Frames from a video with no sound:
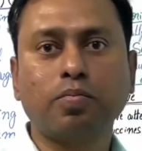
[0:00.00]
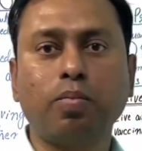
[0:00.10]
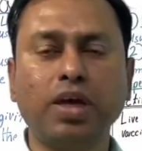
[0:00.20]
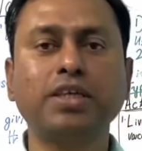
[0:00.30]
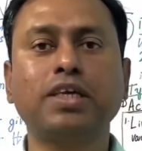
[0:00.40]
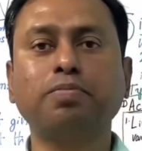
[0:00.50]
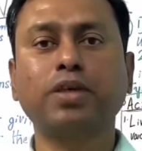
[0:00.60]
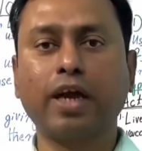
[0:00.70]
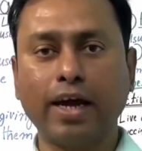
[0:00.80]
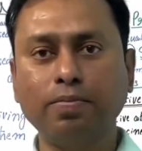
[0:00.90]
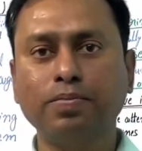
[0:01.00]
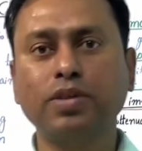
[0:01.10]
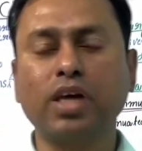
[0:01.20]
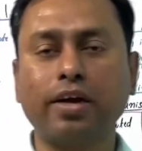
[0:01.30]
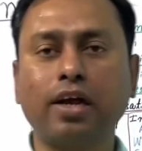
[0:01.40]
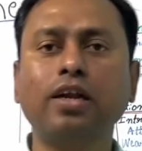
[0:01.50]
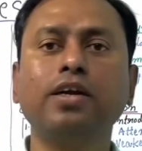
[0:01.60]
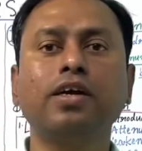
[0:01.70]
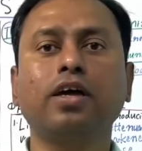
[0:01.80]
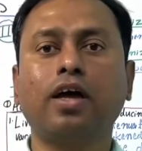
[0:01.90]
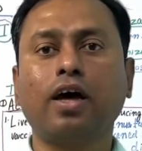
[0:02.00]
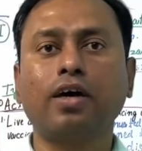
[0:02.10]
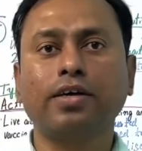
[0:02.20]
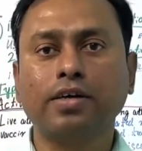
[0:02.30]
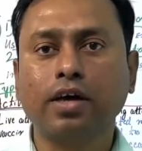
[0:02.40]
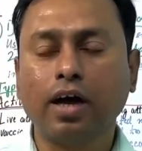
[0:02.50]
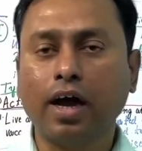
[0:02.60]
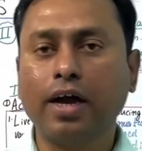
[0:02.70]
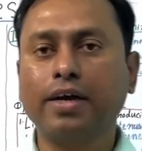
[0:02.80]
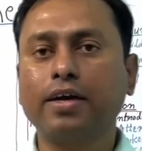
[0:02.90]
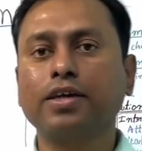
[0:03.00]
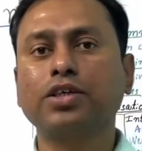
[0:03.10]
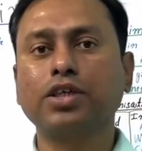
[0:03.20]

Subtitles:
Please subscribe channel and